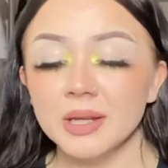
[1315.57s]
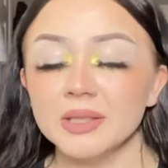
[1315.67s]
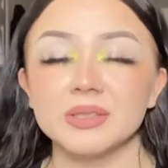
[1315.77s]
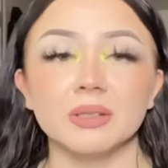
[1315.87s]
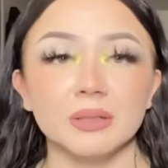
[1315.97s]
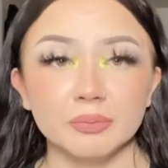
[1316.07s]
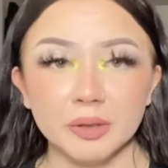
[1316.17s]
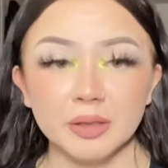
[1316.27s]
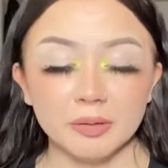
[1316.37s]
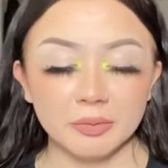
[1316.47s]
So I
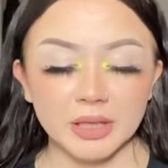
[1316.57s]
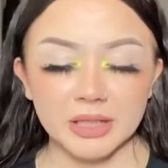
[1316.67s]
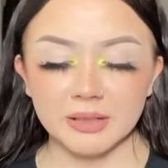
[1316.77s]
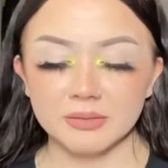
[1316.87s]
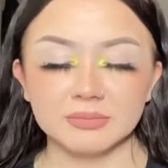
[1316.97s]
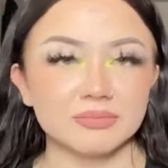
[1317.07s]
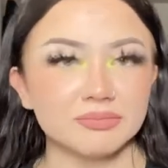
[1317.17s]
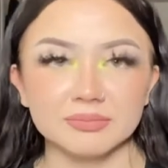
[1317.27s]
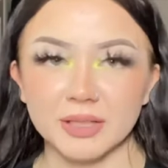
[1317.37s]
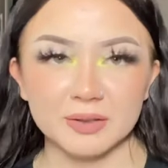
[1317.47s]
really, really
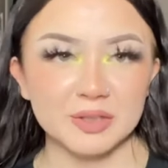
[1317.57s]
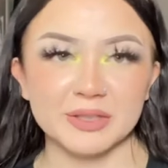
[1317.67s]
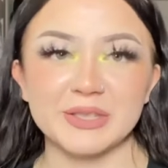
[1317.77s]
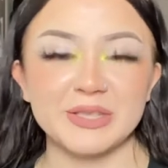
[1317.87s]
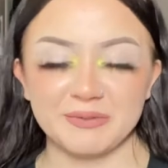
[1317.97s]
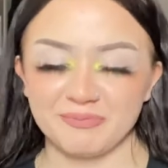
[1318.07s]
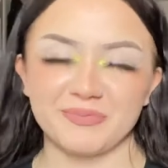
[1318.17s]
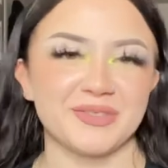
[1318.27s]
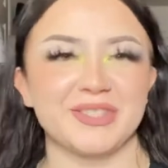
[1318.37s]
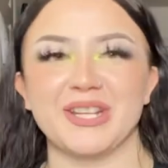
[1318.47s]
just
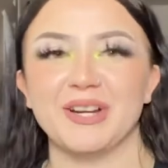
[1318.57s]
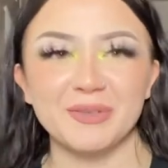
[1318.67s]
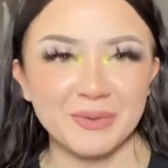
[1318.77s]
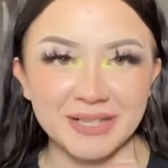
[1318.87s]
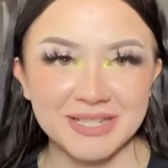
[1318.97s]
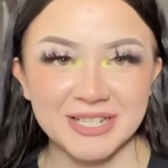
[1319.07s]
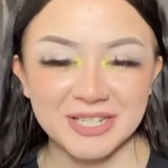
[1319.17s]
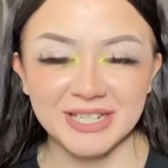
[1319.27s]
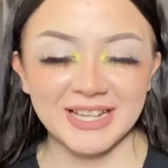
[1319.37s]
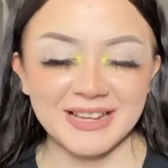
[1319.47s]
don't want to touch it.